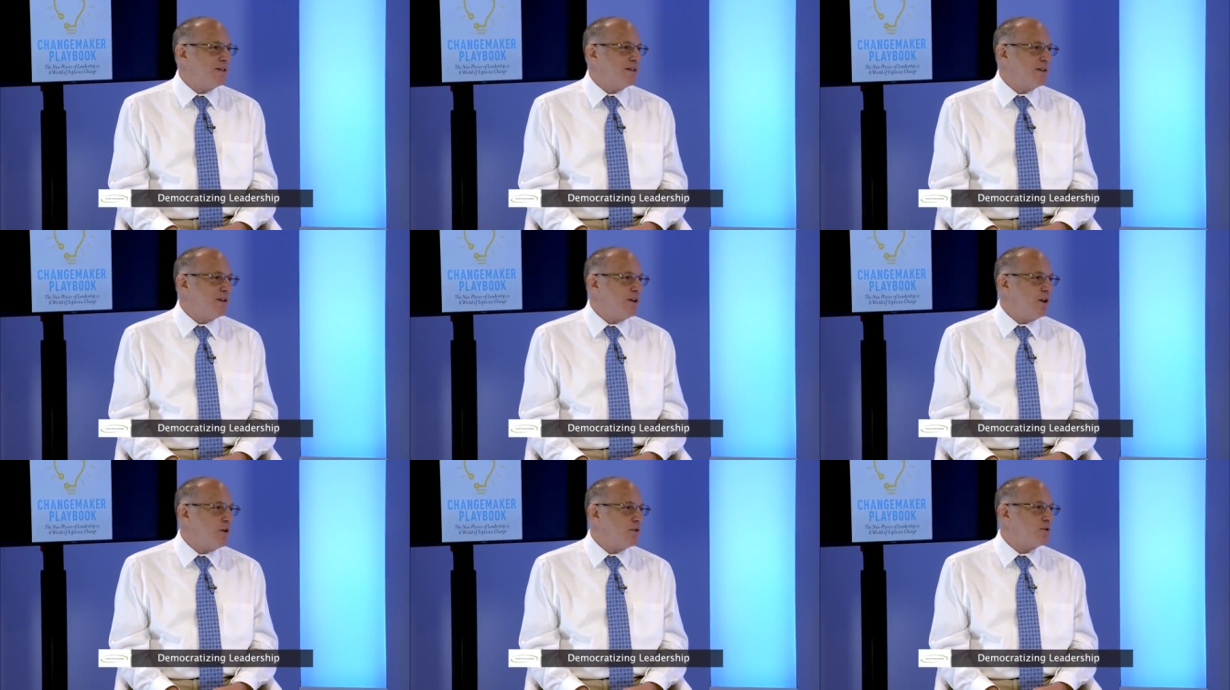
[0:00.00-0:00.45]

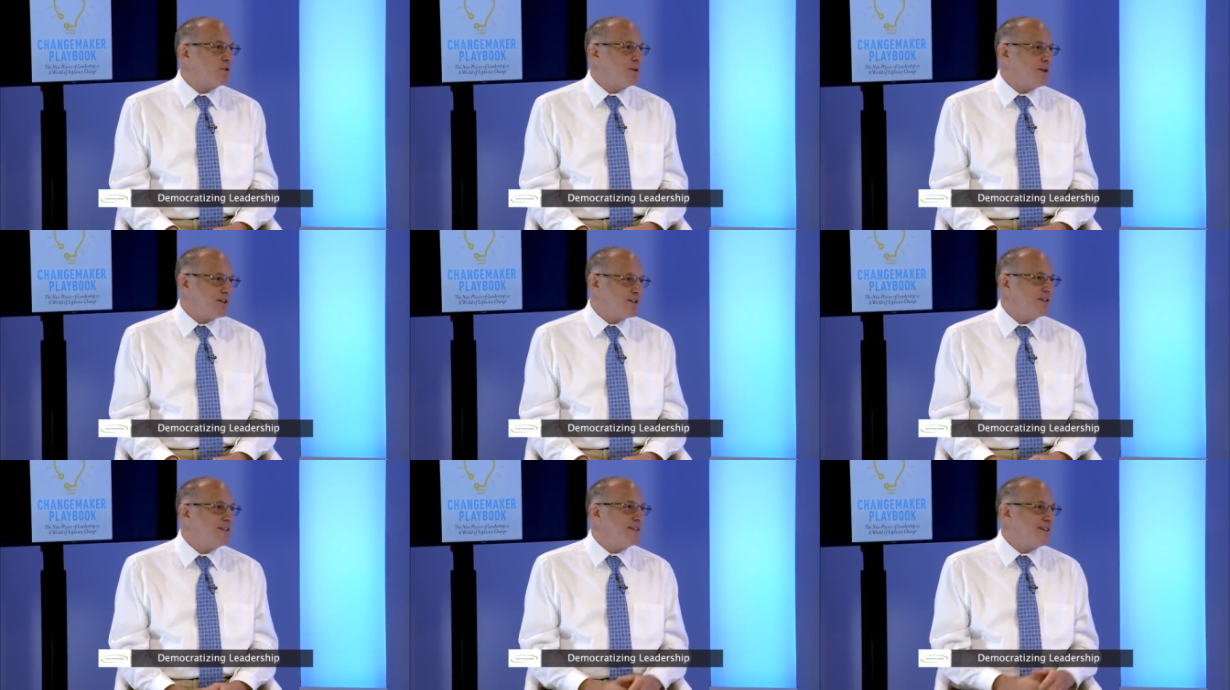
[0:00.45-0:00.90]
you know,
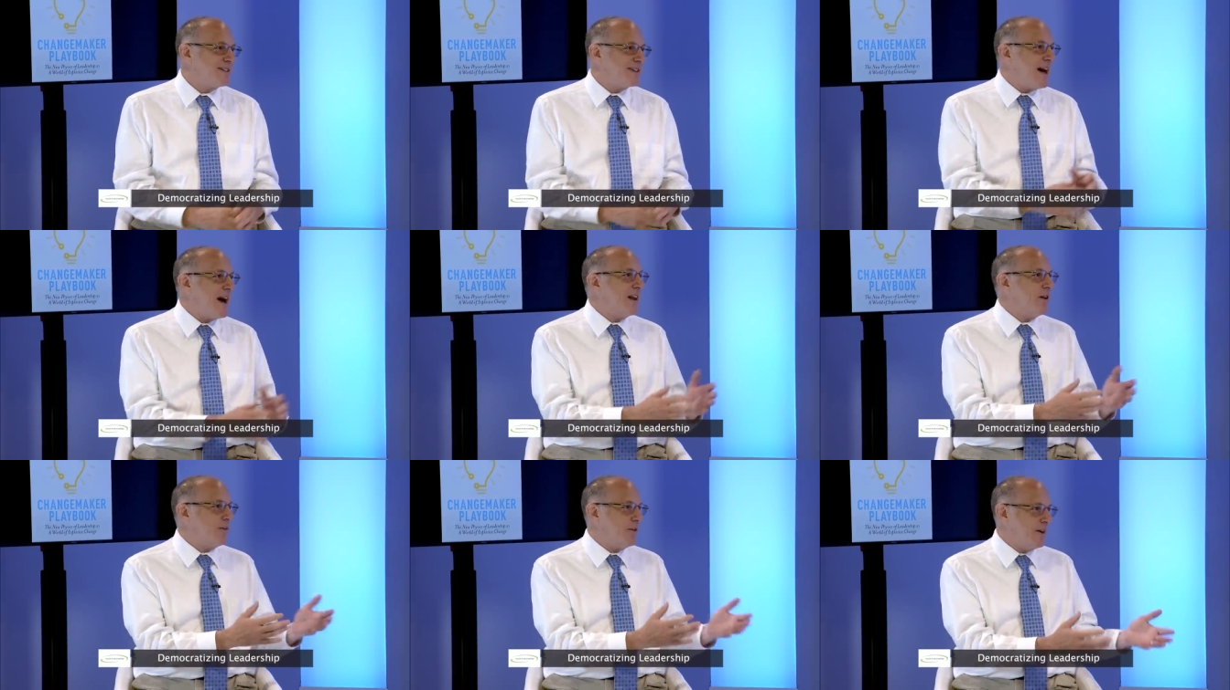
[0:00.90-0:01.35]
traditionally
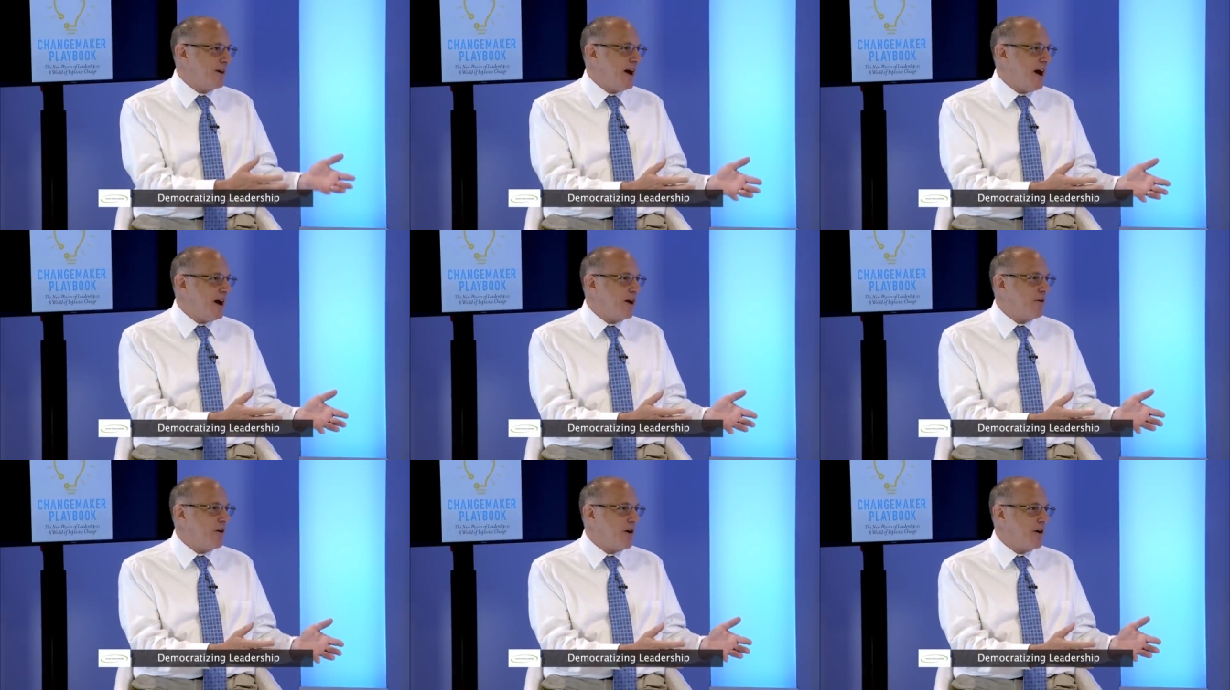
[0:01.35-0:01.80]
siloed and
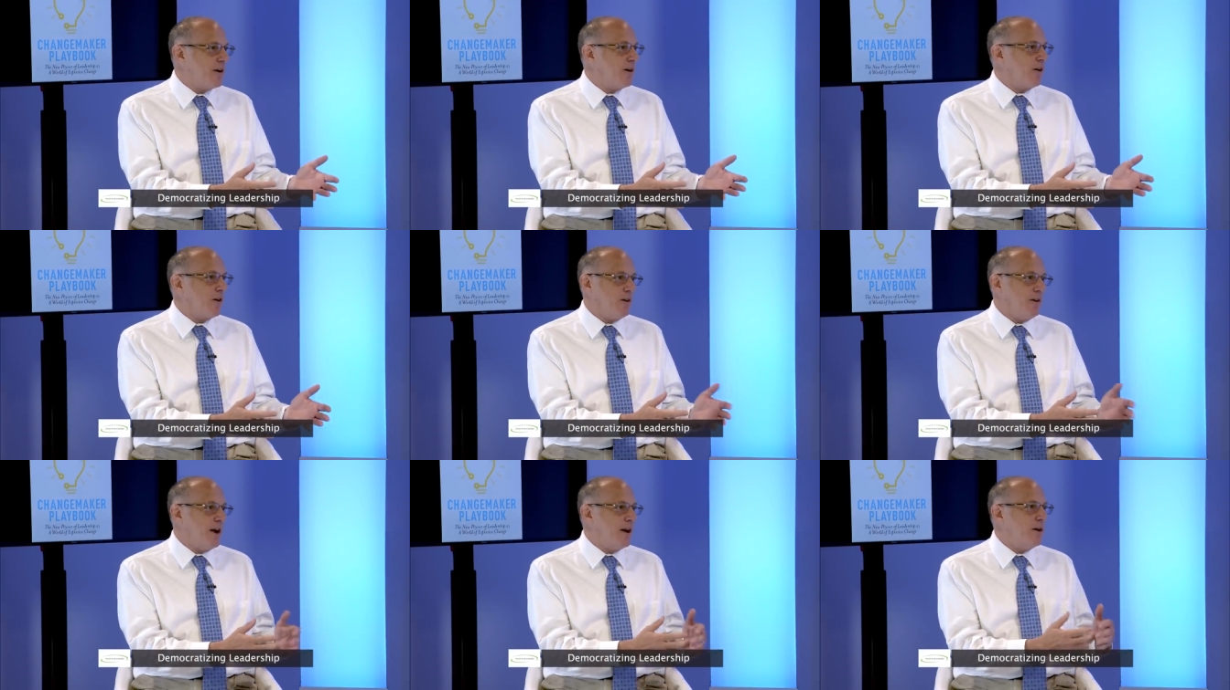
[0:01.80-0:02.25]

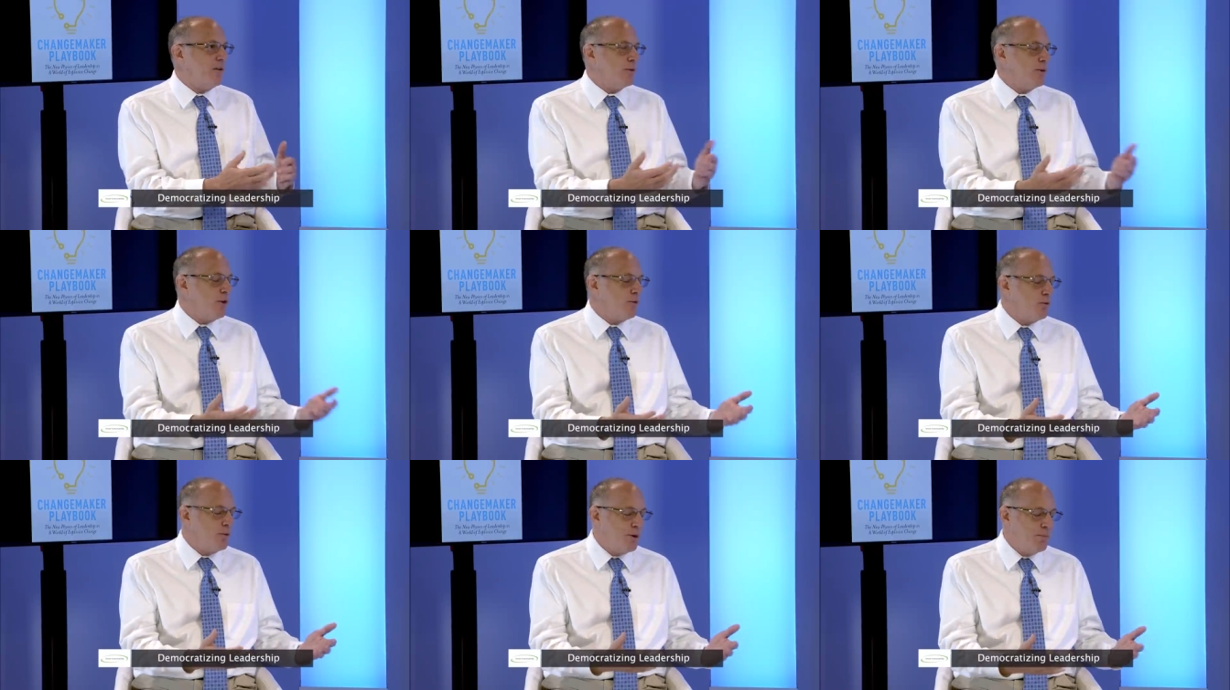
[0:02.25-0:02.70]
hierarchical. I don't yes.
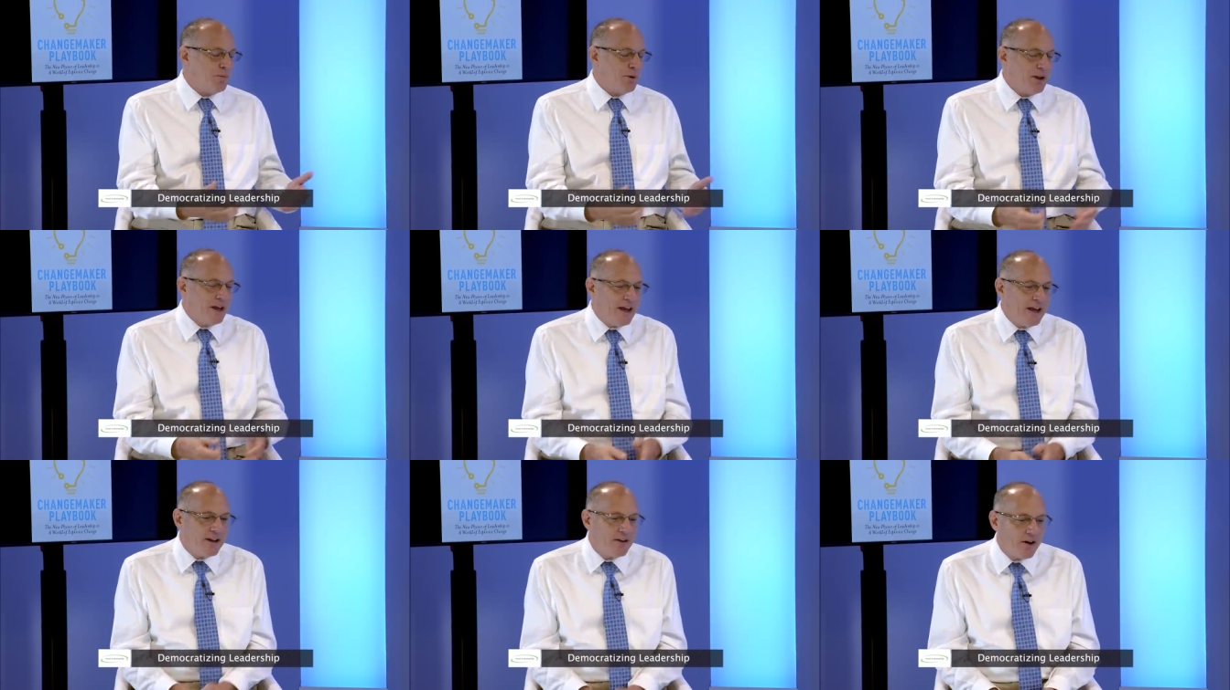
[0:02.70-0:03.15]
know if we
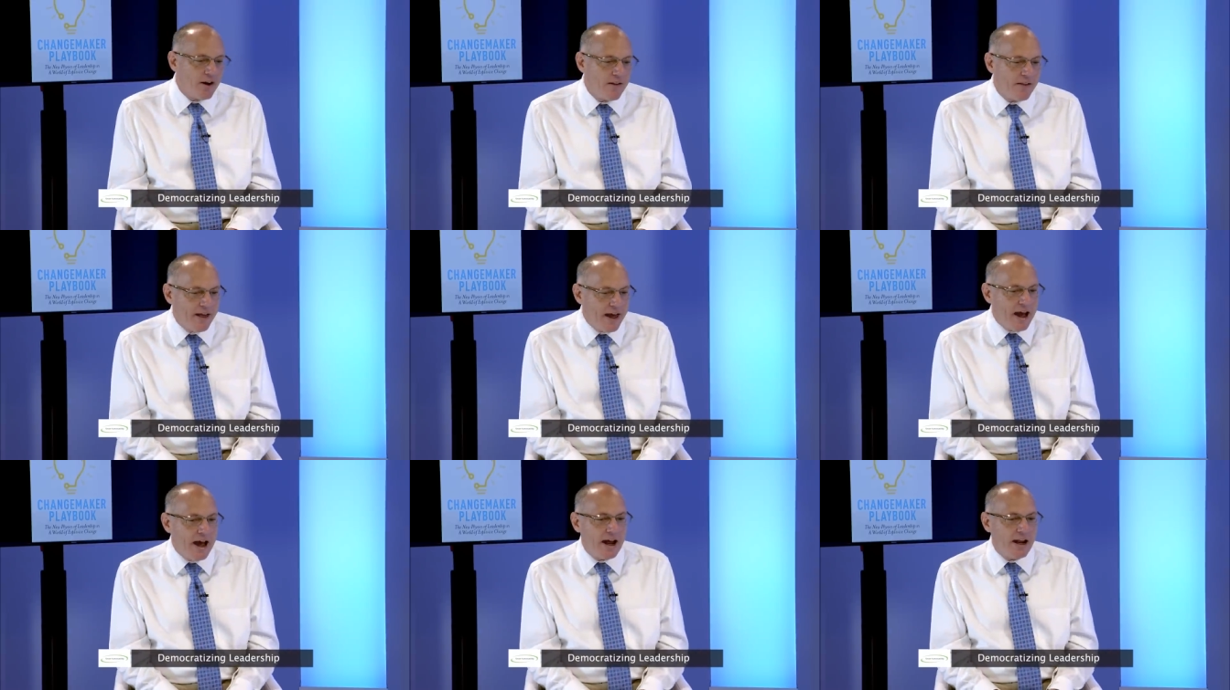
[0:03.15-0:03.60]
planned
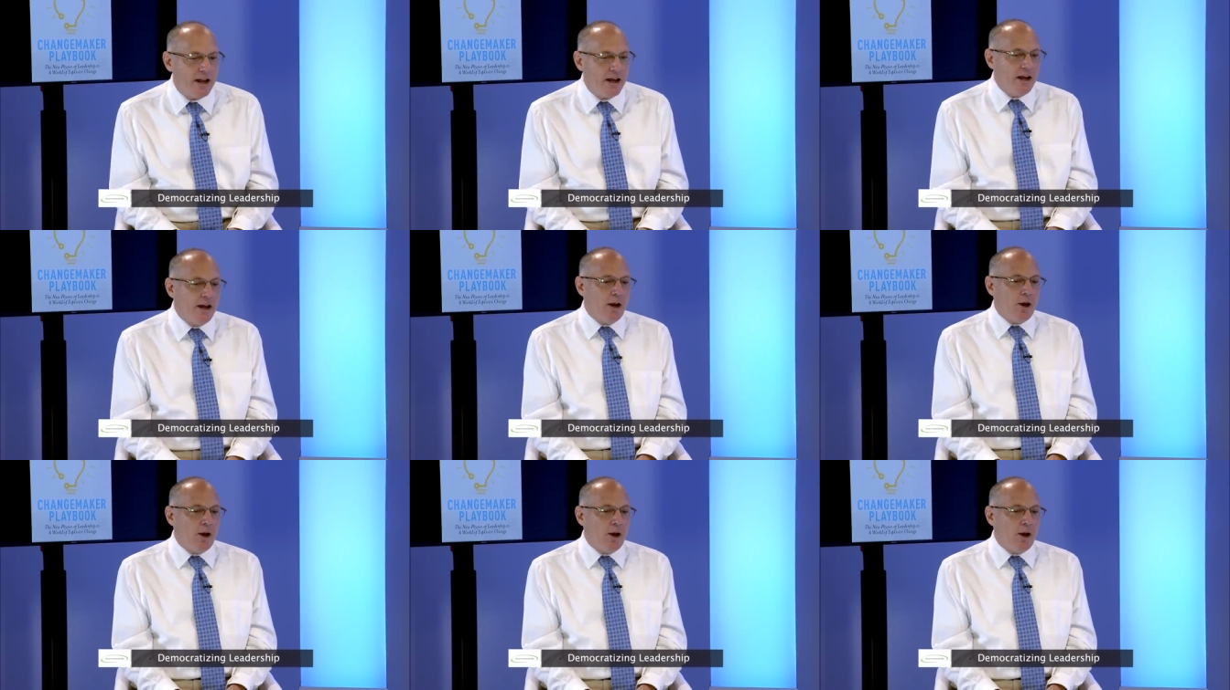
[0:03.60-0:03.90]
on that,